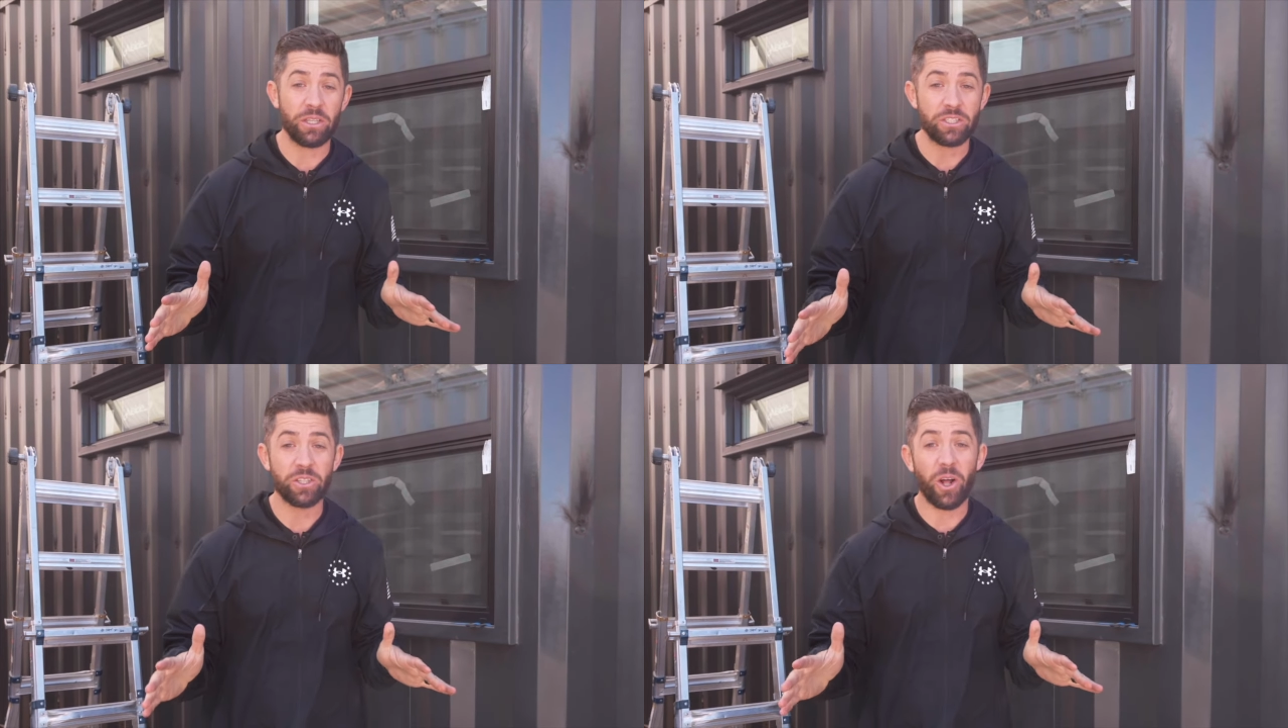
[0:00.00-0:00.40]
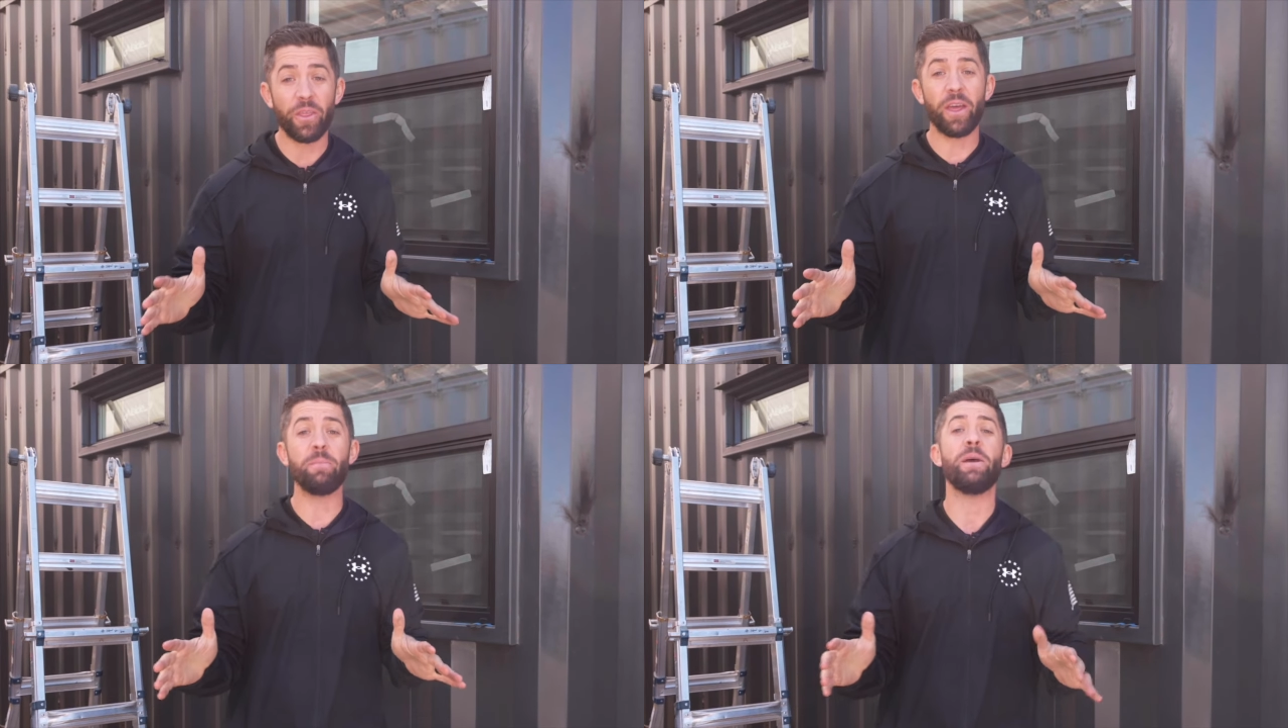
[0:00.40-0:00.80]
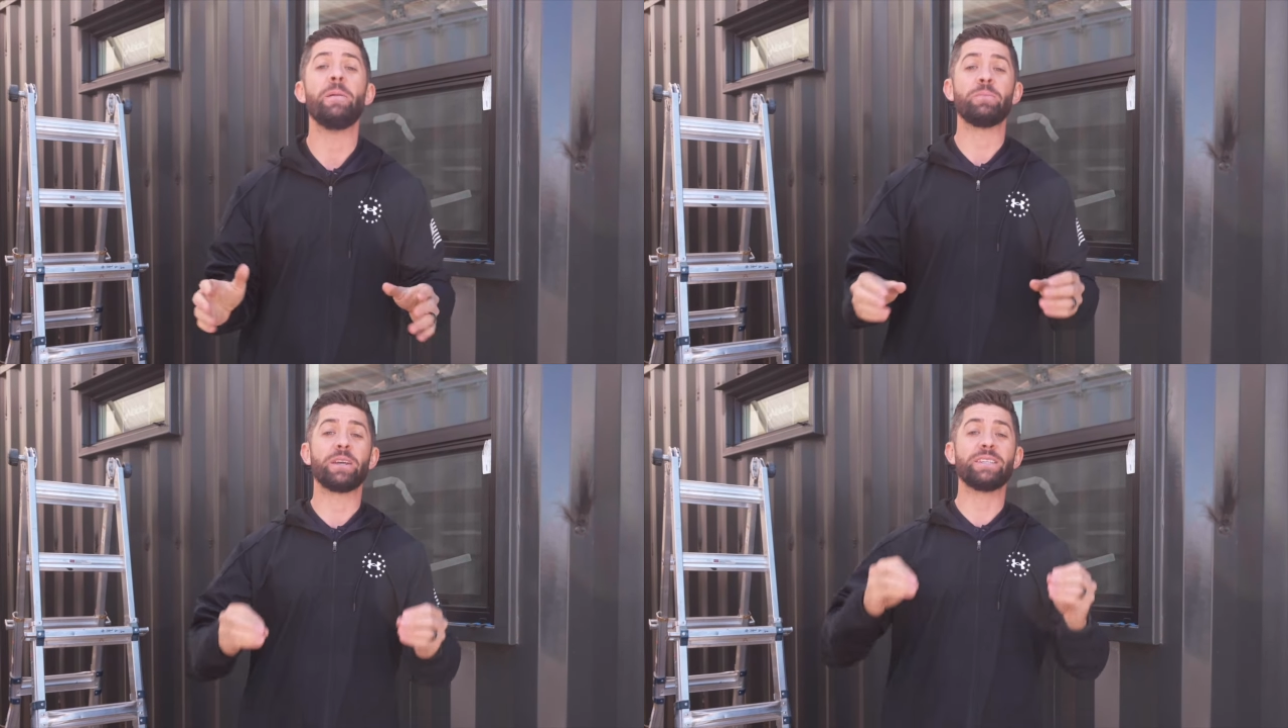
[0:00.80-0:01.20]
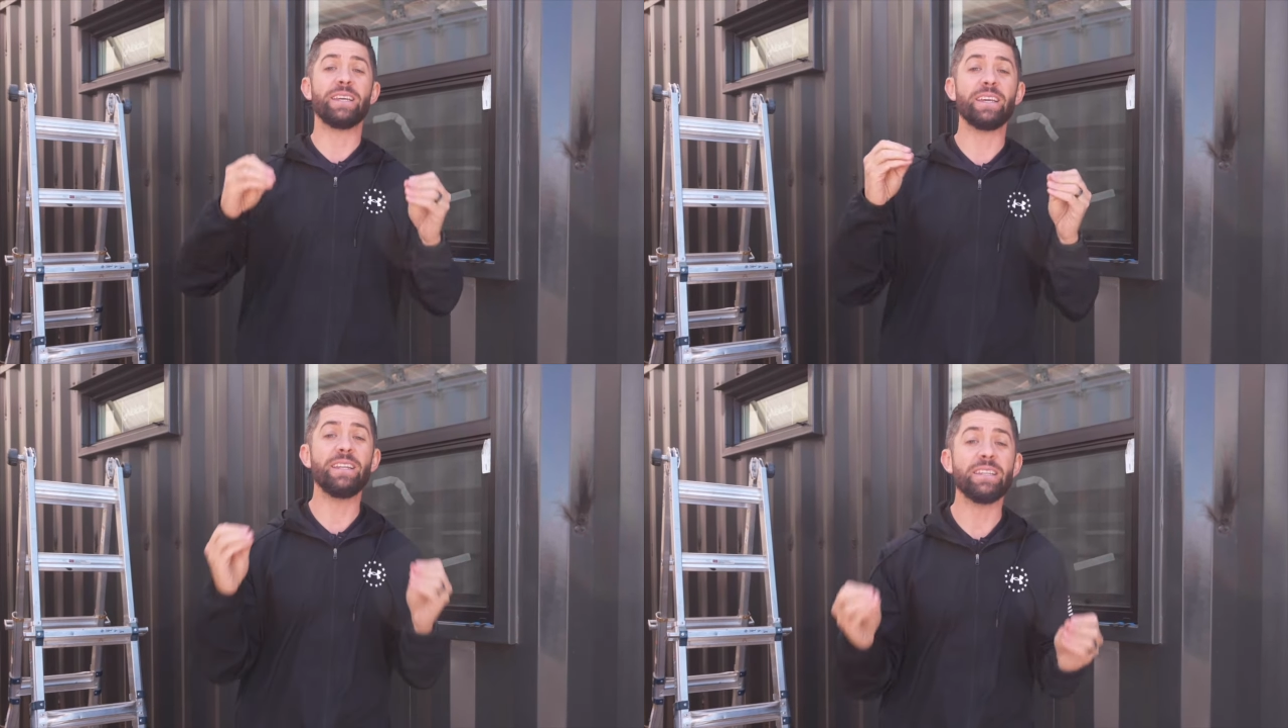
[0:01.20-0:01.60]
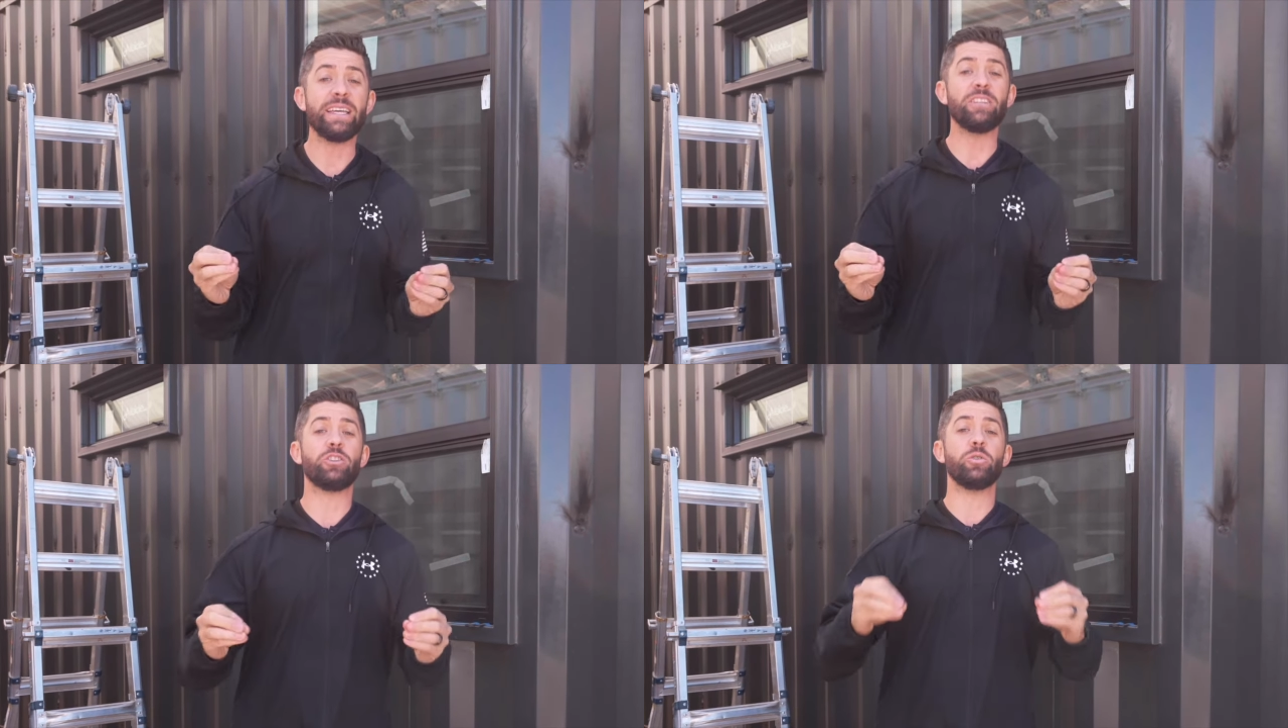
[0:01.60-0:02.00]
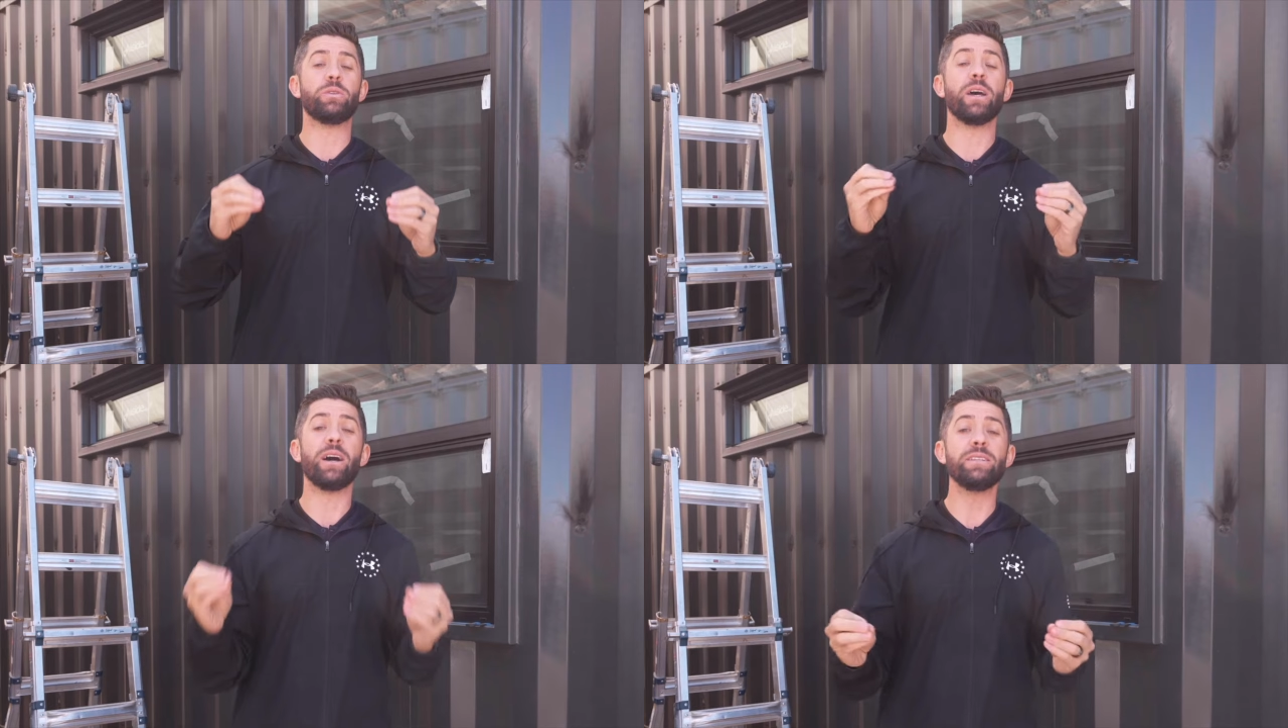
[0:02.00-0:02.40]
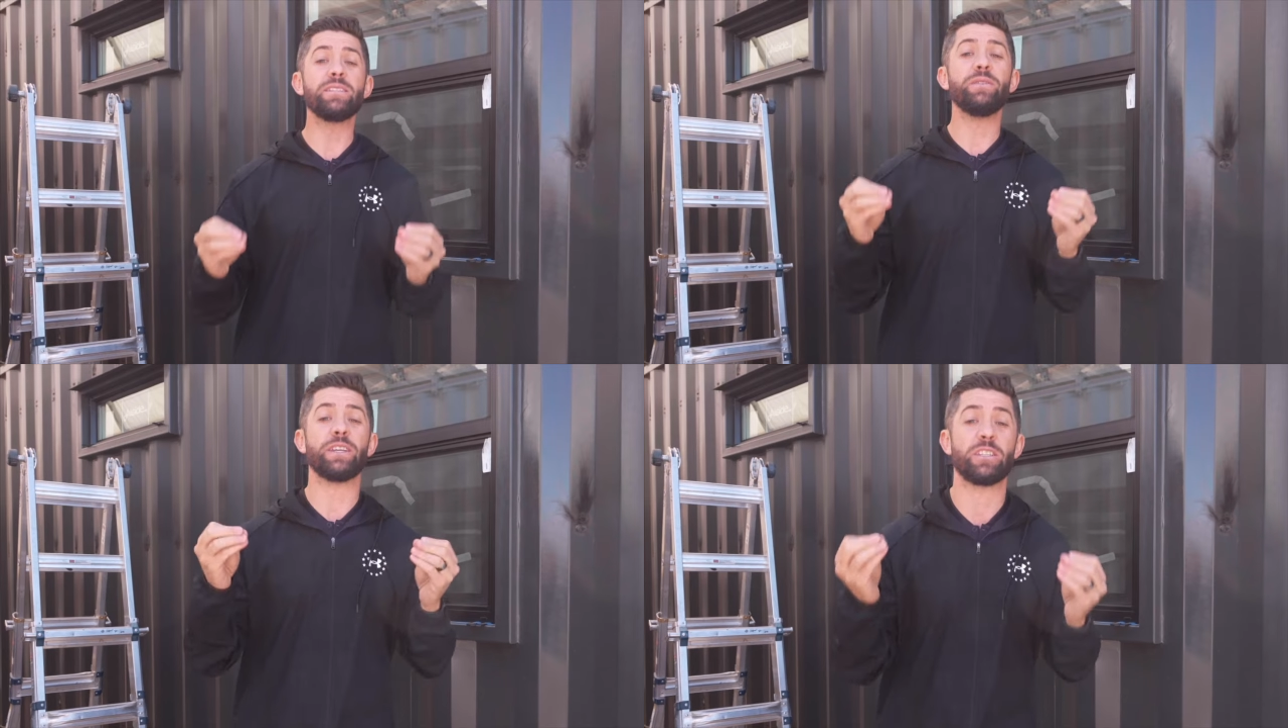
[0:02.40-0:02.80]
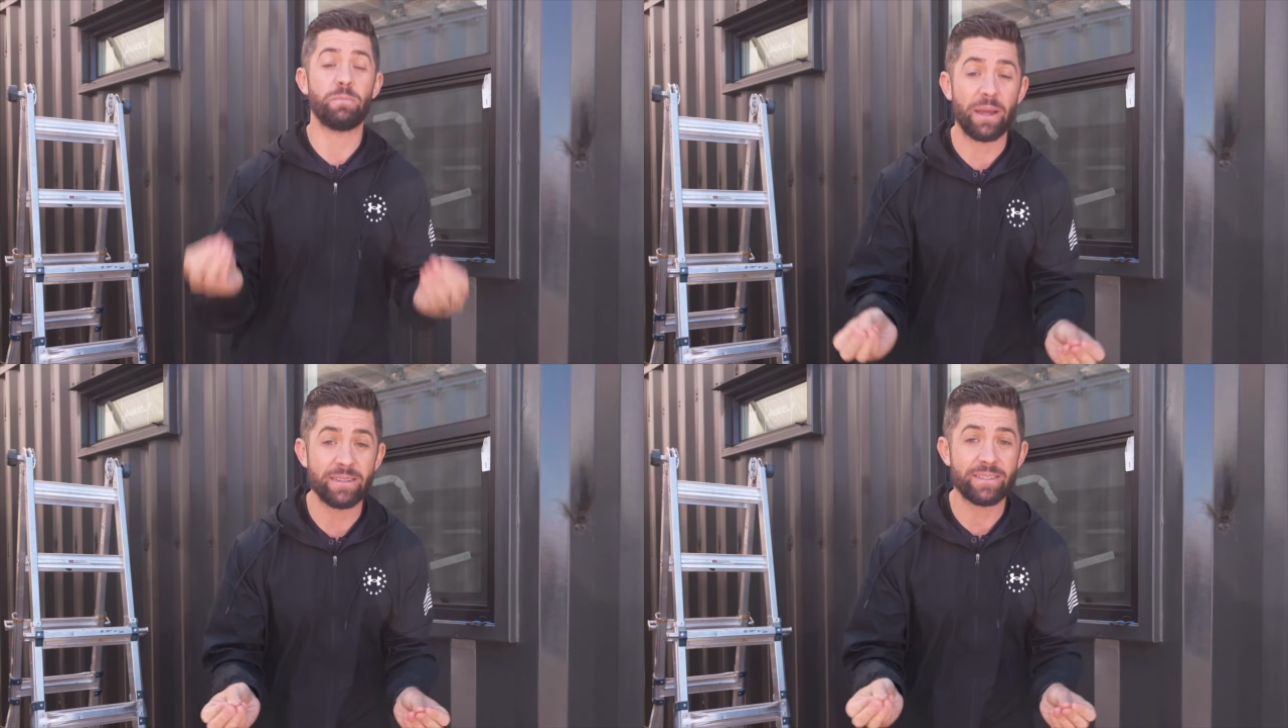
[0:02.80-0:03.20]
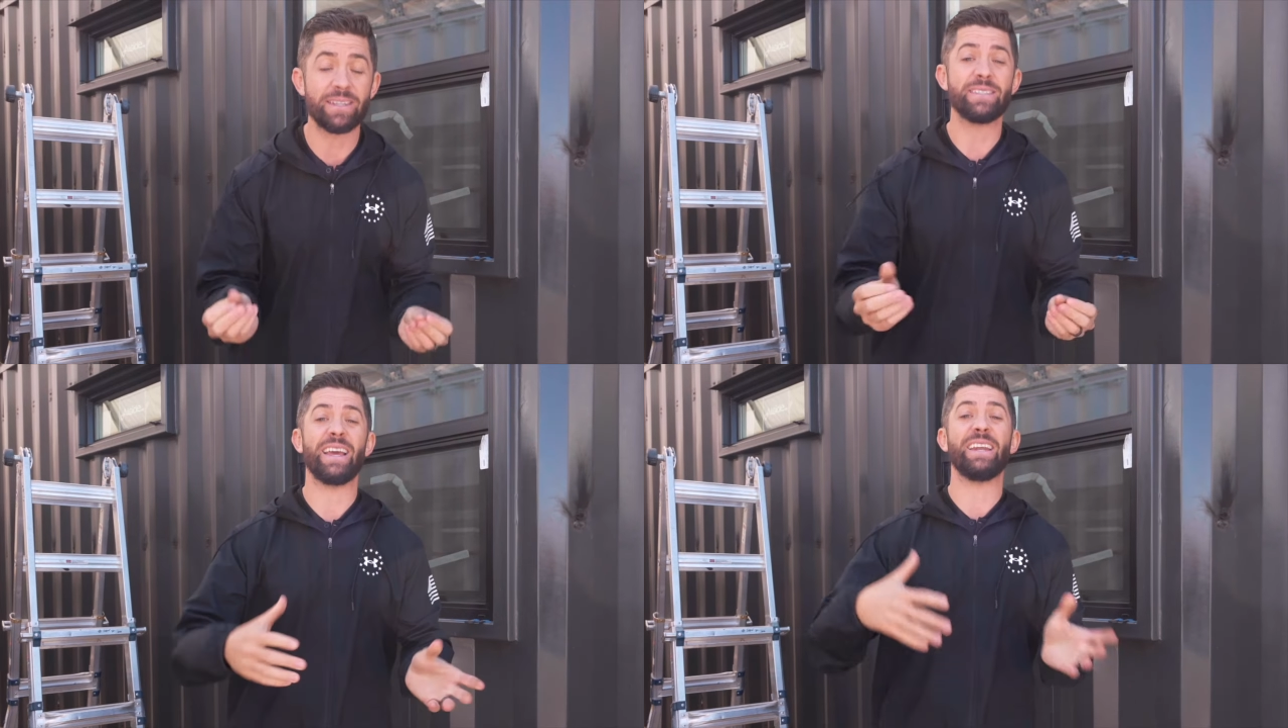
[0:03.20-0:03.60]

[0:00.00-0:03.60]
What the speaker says: install them because it can lead to tons of expenses